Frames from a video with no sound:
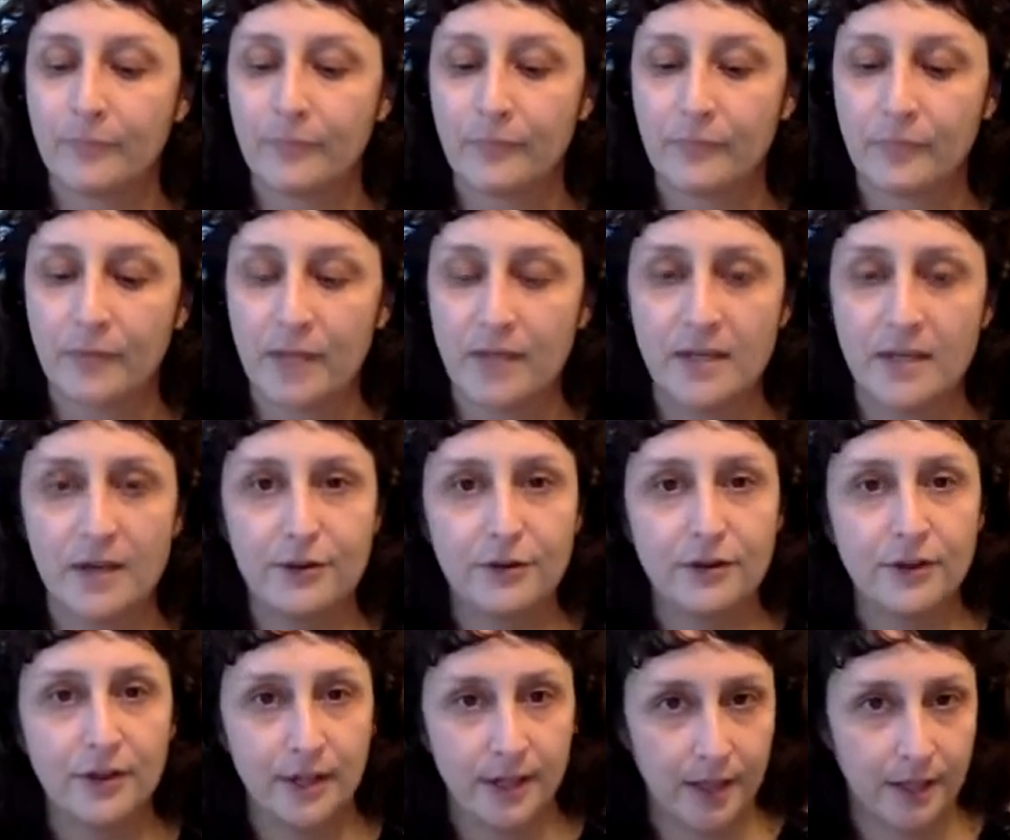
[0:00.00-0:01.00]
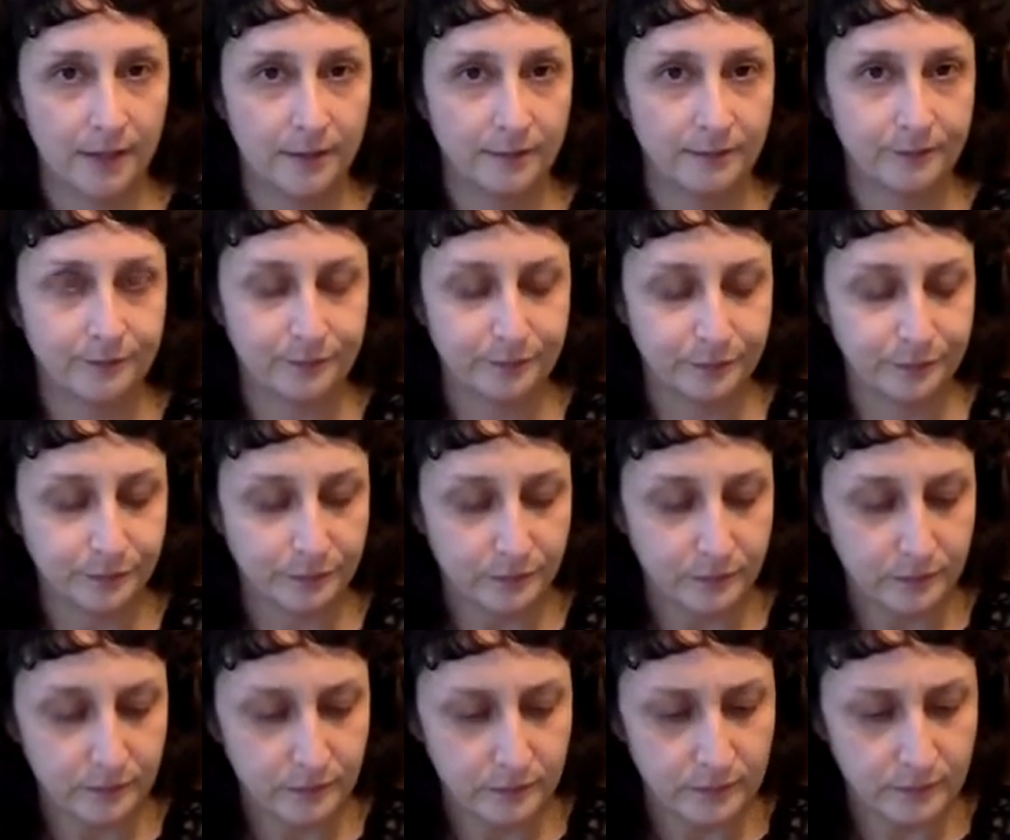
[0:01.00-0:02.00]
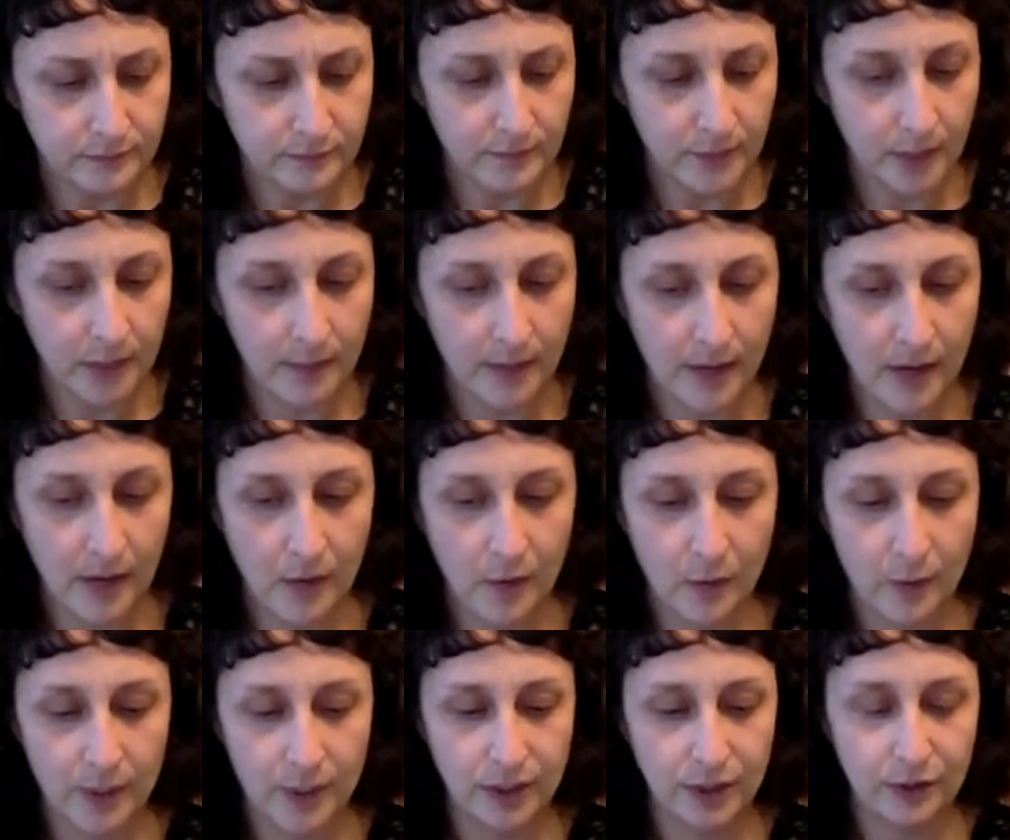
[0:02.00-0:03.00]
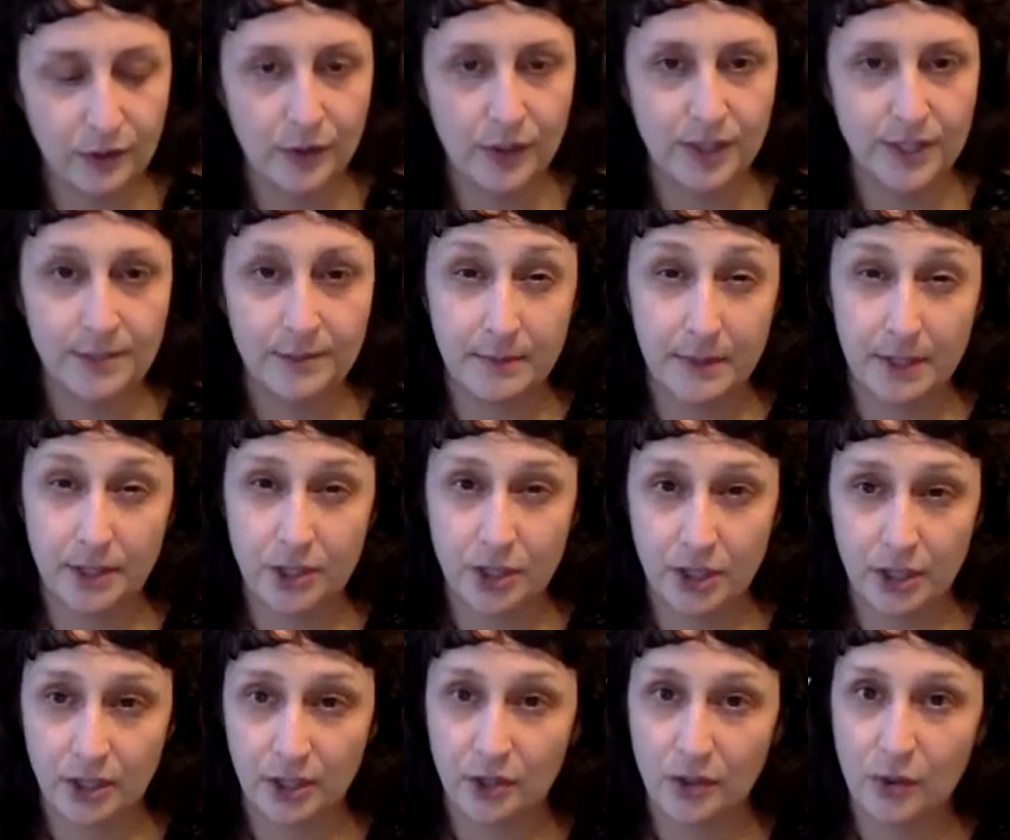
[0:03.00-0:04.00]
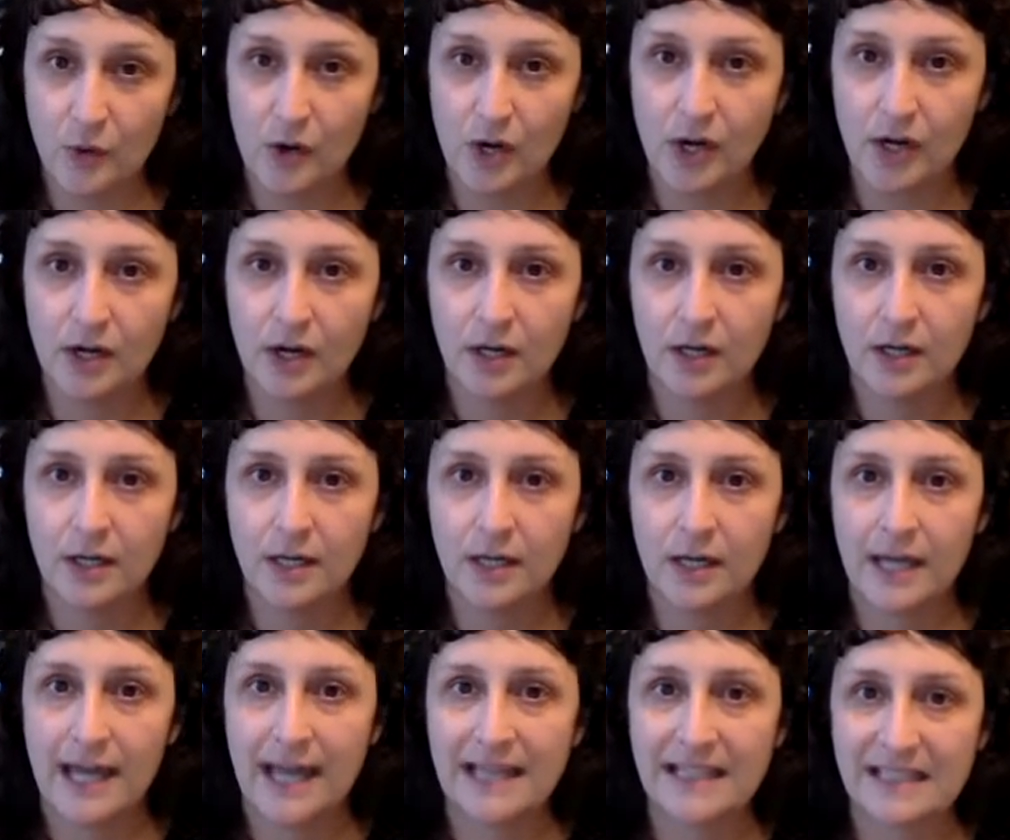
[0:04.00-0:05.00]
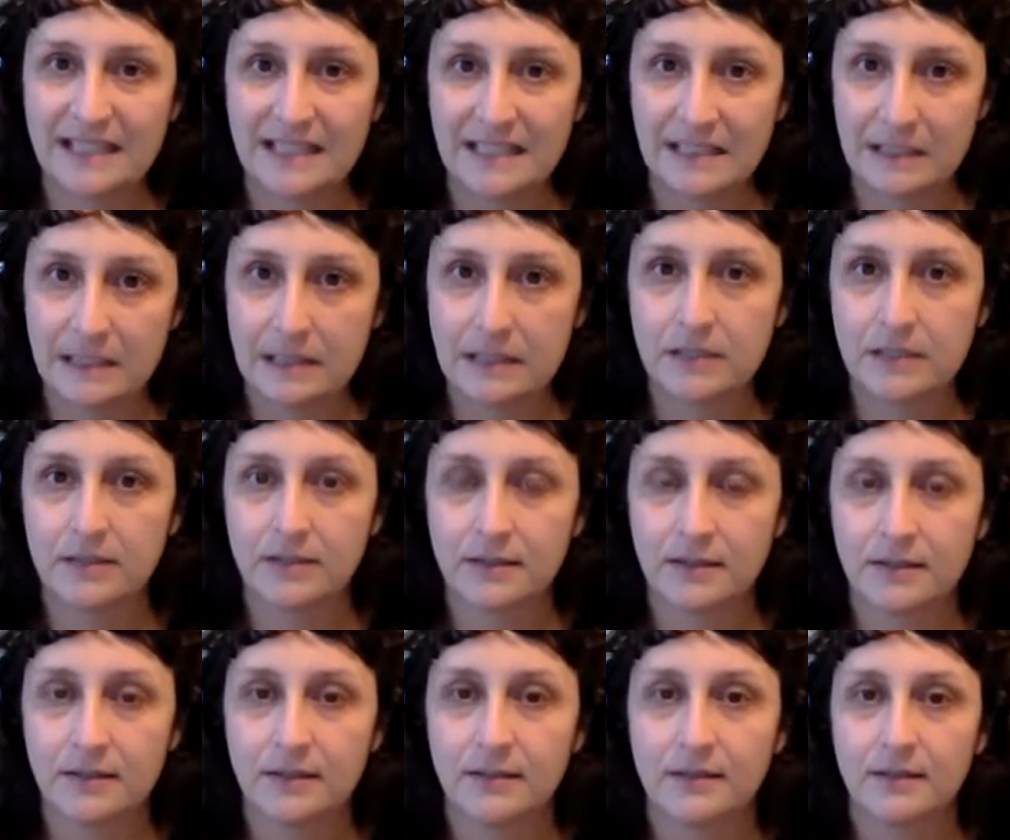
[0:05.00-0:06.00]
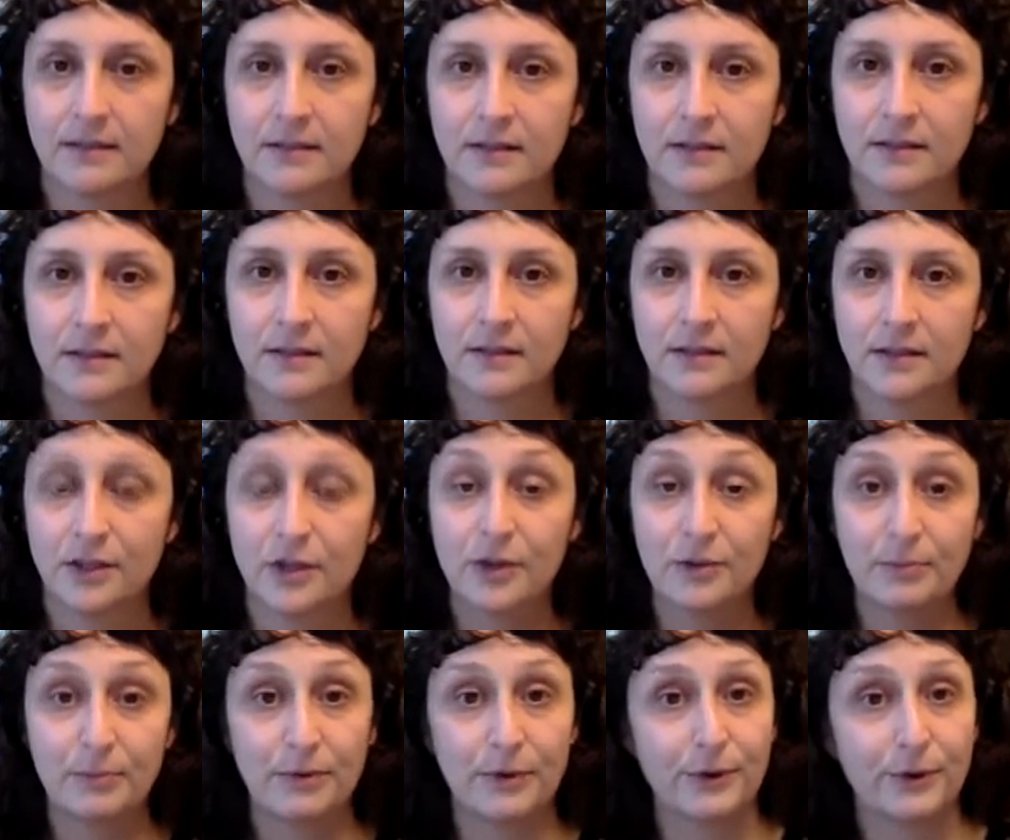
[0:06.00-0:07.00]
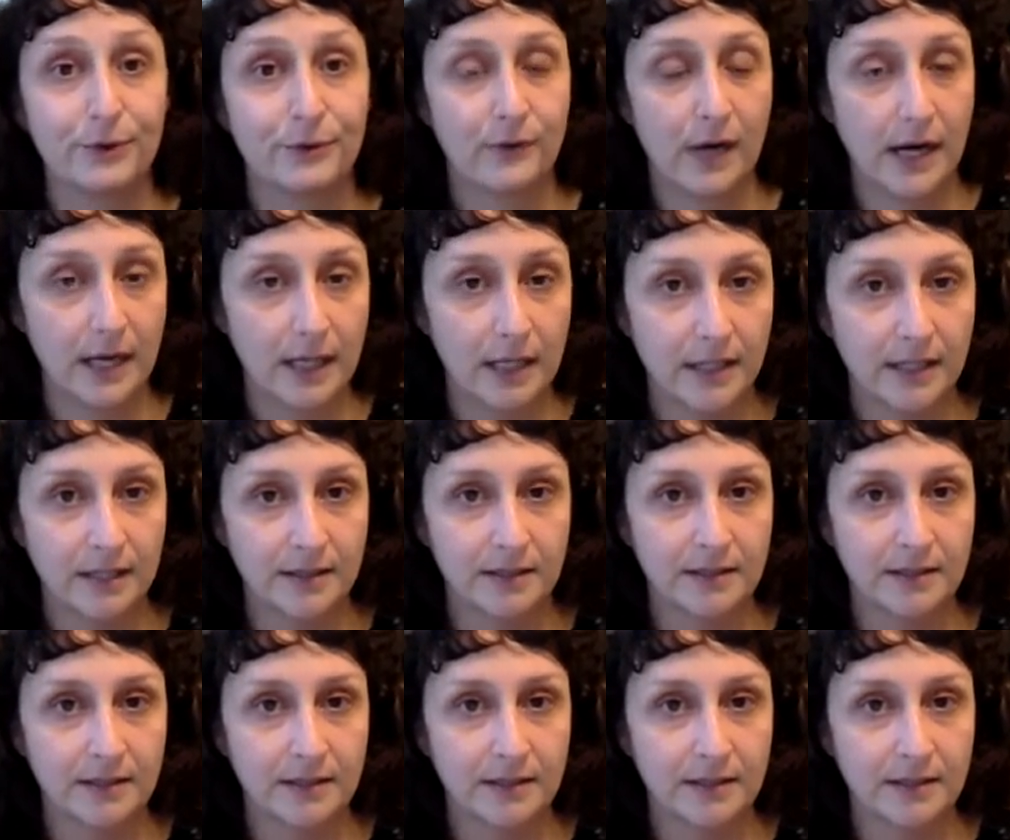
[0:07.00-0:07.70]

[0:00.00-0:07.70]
And the other thing about when you are diminishing your essence, your birthright